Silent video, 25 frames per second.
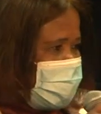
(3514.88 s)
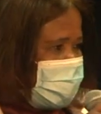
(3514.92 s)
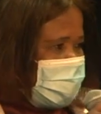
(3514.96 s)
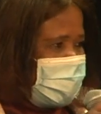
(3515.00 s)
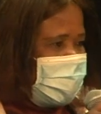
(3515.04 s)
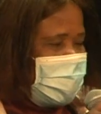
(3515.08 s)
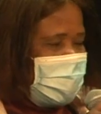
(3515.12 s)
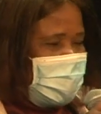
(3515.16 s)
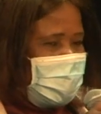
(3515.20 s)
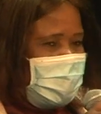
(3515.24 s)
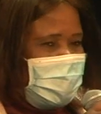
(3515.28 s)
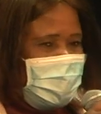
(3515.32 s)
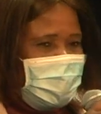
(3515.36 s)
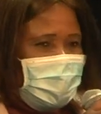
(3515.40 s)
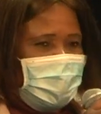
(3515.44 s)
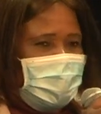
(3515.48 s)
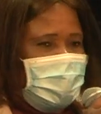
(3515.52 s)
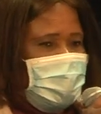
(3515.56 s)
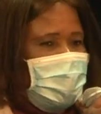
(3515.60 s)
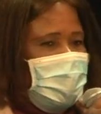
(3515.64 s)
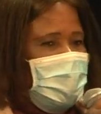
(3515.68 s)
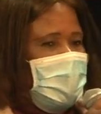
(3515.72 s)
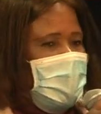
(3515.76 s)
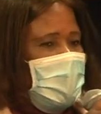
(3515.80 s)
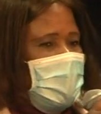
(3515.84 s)

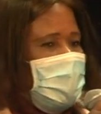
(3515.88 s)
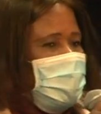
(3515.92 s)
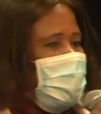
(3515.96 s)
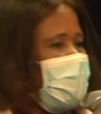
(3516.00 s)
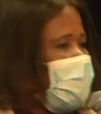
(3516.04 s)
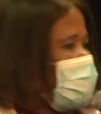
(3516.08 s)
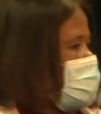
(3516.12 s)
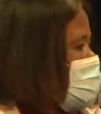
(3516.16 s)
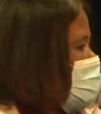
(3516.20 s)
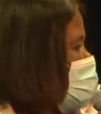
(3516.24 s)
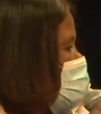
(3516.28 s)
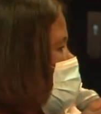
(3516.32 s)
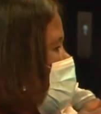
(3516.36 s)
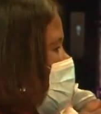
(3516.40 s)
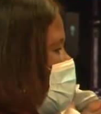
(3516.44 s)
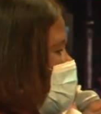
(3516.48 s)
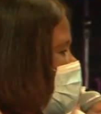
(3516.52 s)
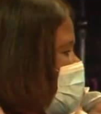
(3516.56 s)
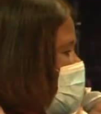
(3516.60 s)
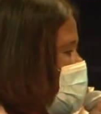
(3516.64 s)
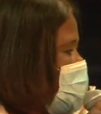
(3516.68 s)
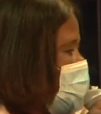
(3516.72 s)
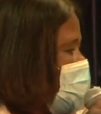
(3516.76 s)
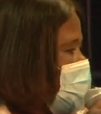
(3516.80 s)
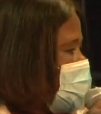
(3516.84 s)
Celebrating 20 years.
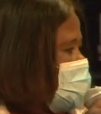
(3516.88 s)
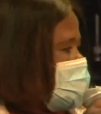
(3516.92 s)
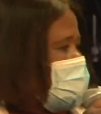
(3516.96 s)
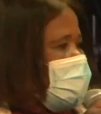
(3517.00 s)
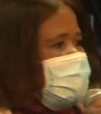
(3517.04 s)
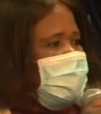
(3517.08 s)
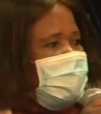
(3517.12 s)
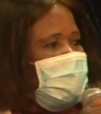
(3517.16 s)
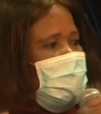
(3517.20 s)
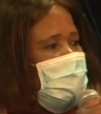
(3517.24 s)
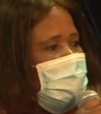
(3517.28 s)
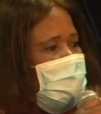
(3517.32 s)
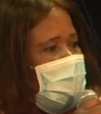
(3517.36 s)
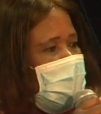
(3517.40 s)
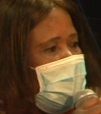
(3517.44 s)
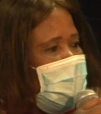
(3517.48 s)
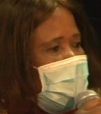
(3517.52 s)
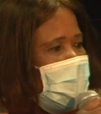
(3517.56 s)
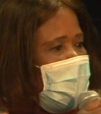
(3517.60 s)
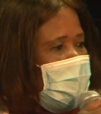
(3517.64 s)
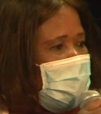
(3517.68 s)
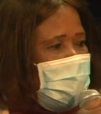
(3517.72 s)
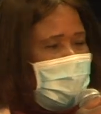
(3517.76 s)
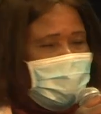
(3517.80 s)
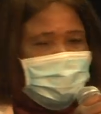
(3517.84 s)

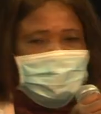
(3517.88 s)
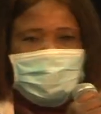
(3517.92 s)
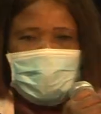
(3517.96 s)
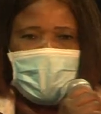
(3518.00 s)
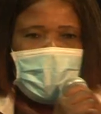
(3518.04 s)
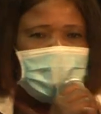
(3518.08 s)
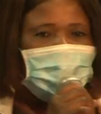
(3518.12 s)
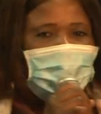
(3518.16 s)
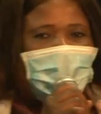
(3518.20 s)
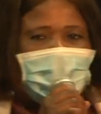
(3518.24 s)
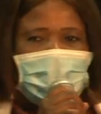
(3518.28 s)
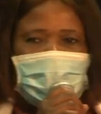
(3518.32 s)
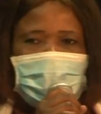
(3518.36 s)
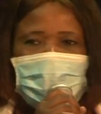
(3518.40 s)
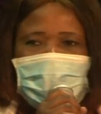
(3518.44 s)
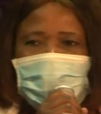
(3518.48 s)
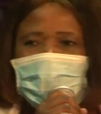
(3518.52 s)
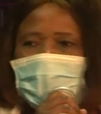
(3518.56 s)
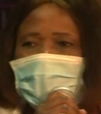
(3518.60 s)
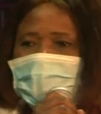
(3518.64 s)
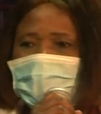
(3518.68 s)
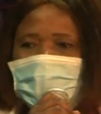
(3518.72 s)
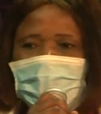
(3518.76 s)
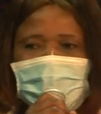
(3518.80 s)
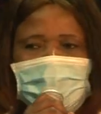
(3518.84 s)
And nothing that we
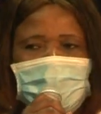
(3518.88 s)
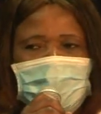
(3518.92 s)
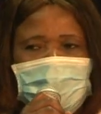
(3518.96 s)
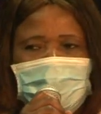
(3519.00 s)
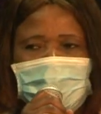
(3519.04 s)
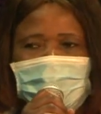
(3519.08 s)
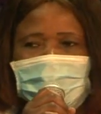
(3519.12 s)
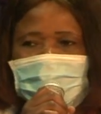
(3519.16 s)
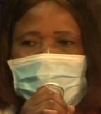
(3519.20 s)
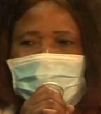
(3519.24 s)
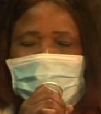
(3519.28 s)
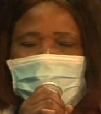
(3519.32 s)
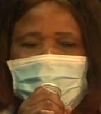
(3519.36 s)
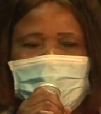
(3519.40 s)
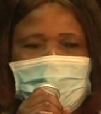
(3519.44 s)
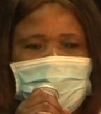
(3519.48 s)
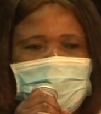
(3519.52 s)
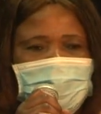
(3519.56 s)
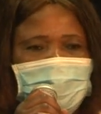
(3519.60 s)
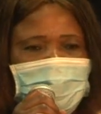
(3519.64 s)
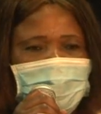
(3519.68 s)
can point at.